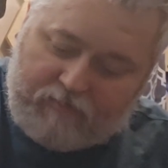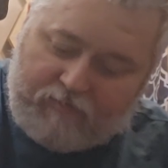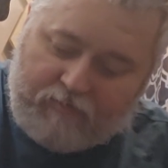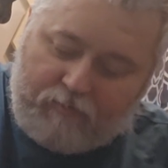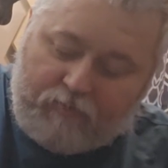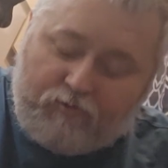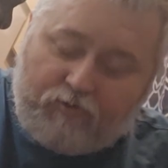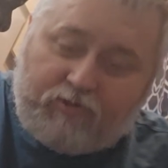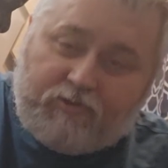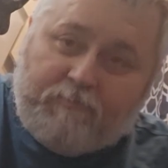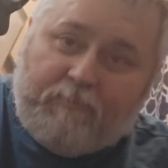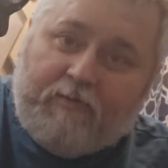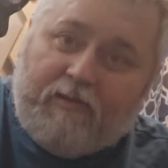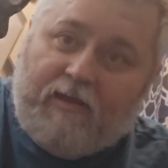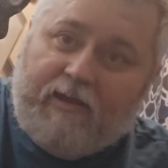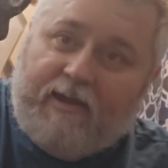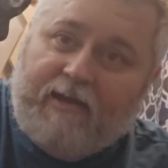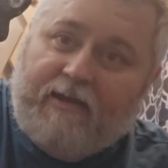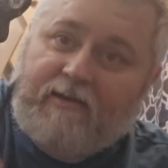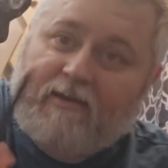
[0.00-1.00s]
the wood's
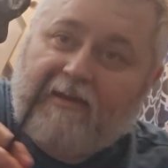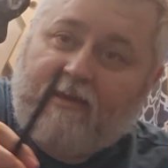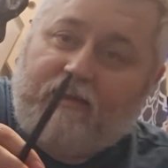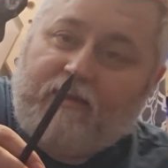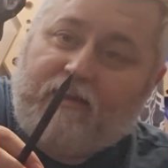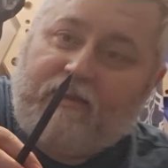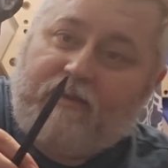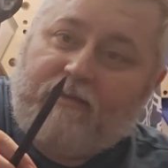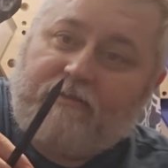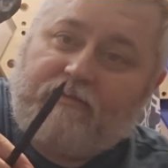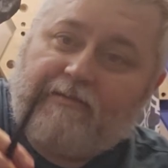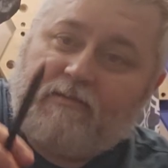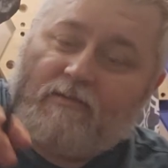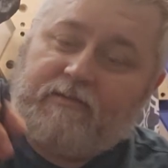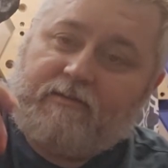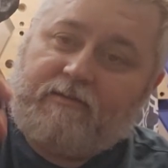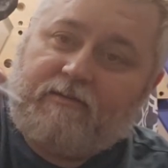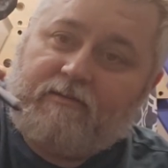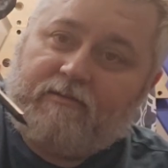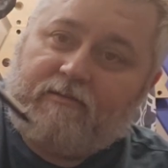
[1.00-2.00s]
black, and
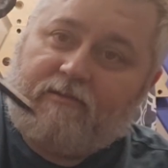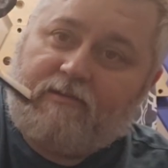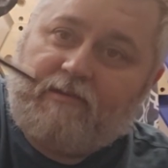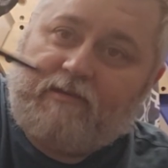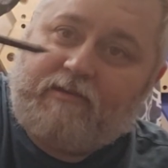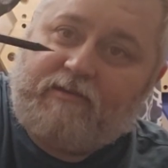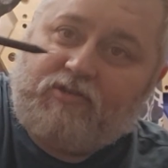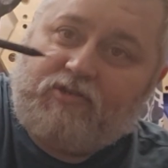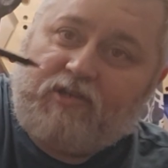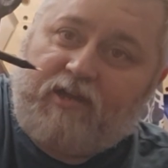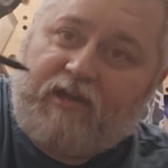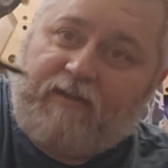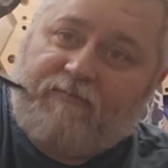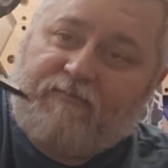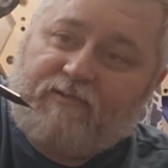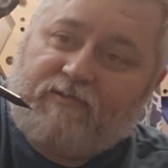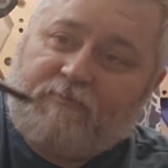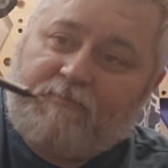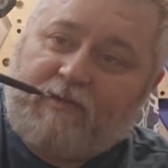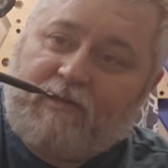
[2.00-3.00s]
the
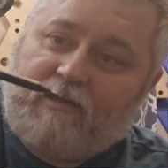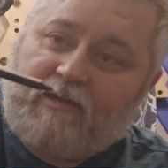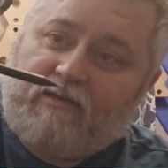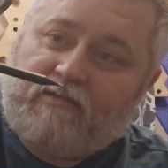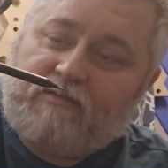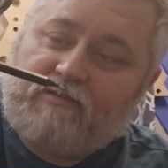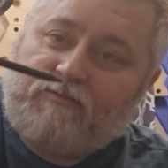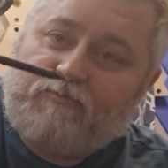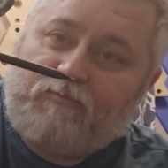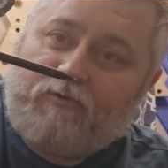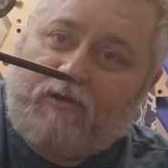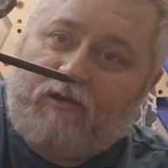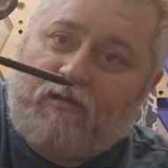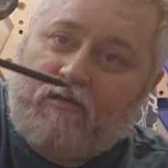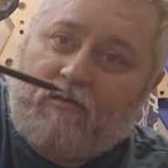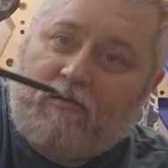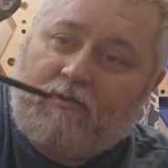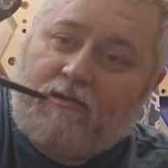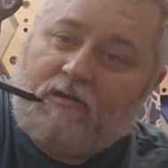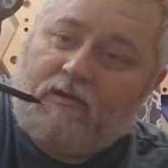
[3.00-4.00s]
shaft is black as
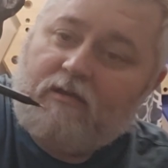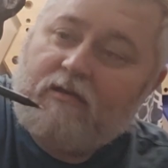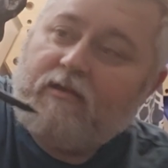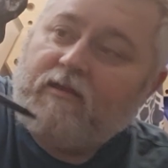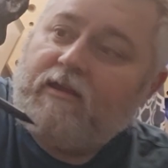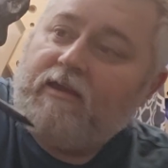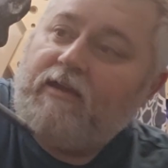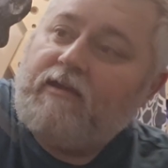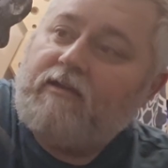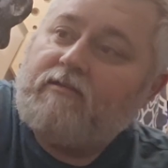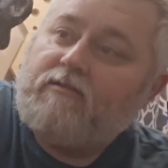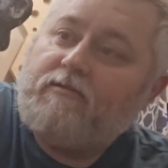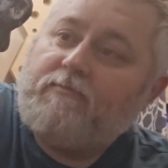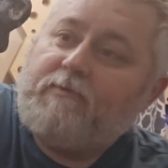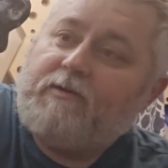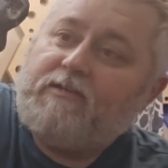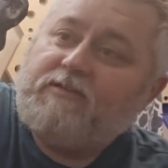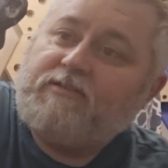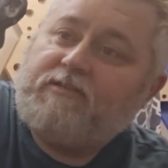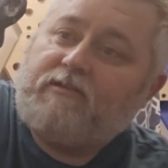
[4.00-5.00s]
well. And you
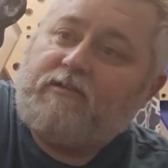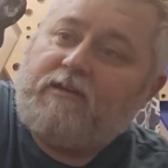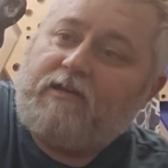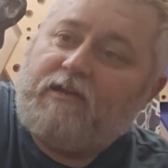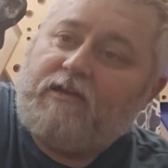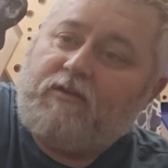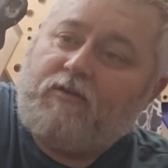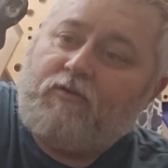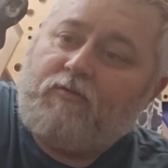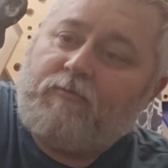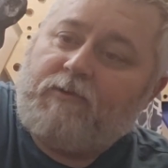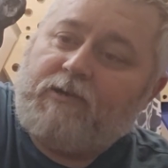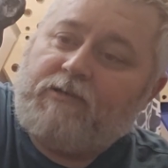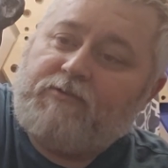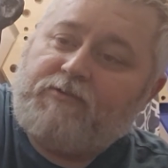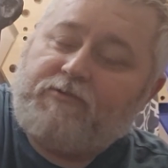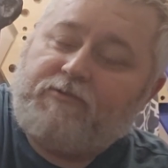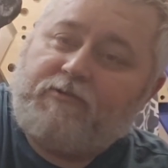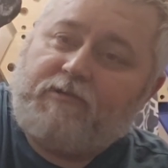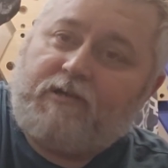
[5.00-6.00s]
get no
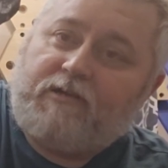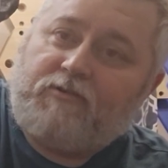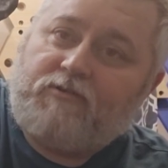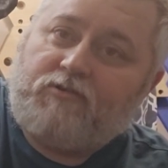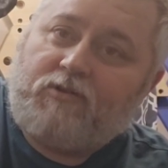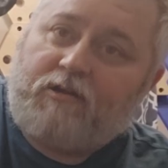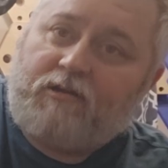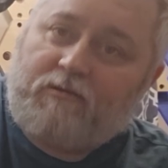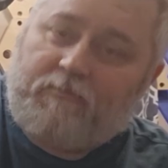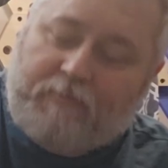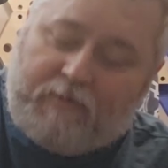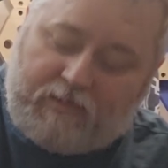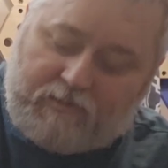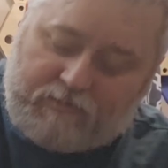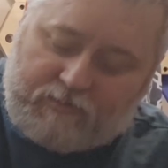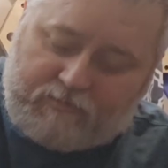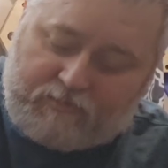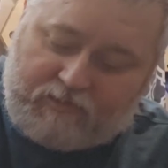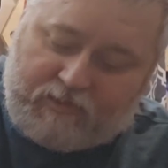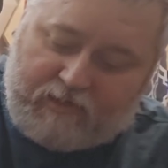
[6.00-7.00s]
erasers on drawing
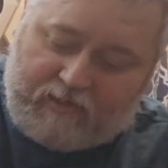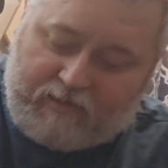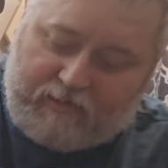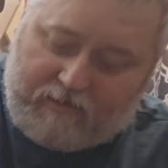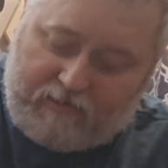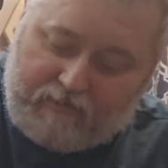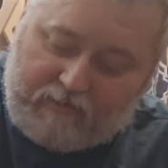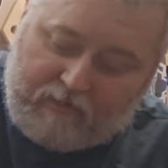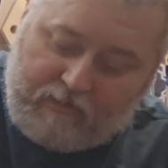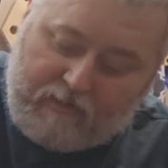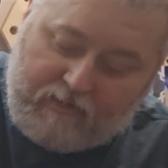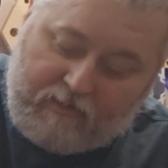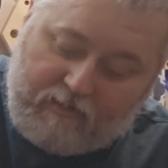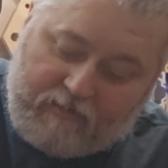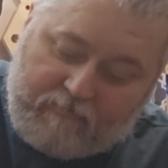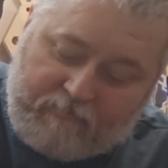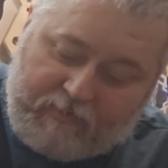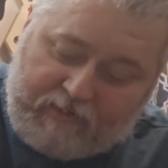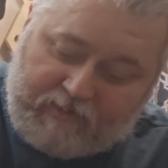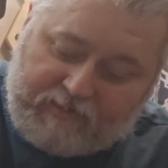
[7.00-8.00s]
pencils. You gotta
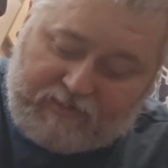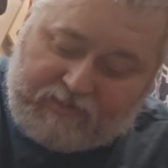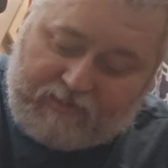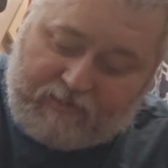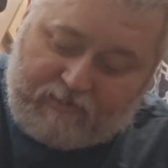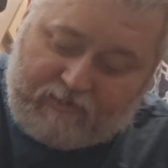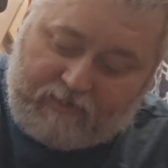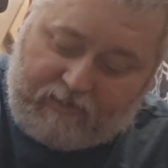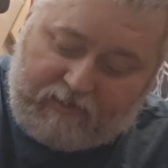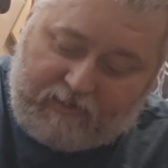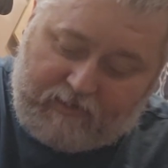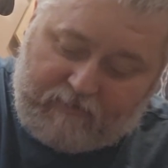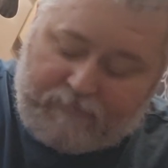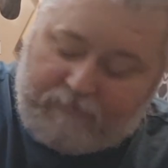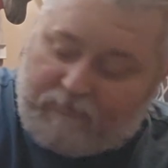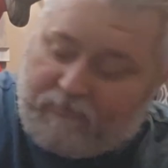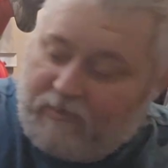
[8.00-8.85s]
basically